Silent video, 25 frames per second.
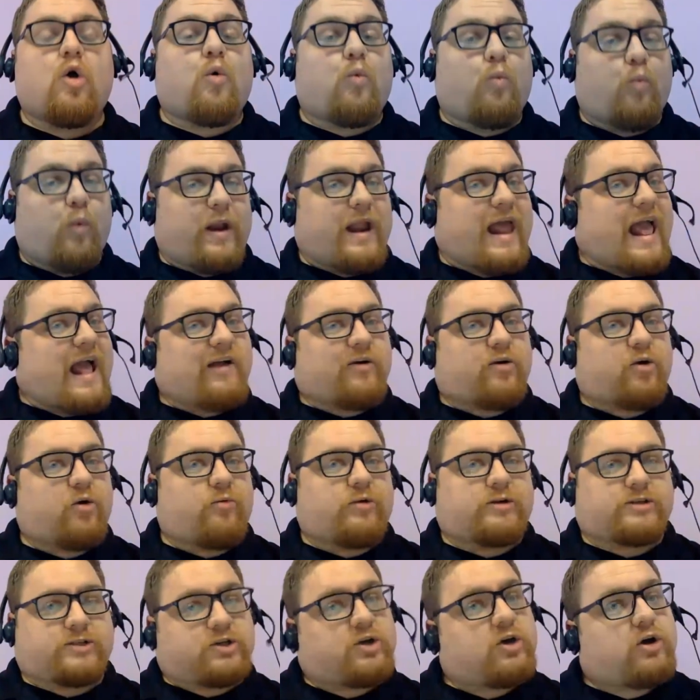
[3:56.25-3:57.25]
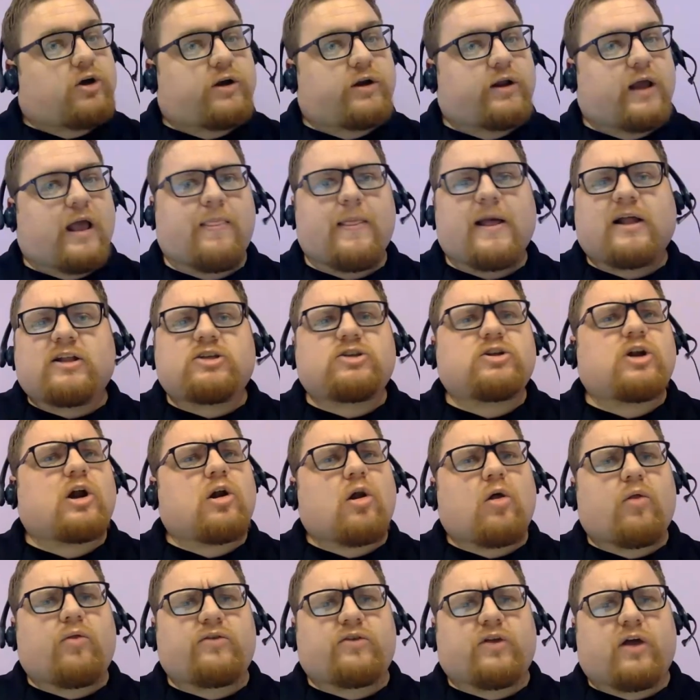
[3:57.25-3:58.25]
when aggro is good. And that's not
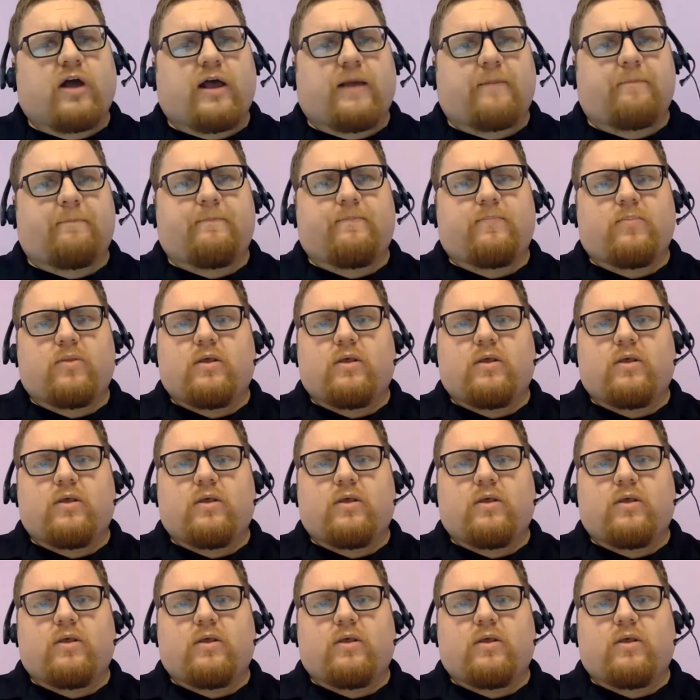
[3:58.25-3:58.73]
all the time.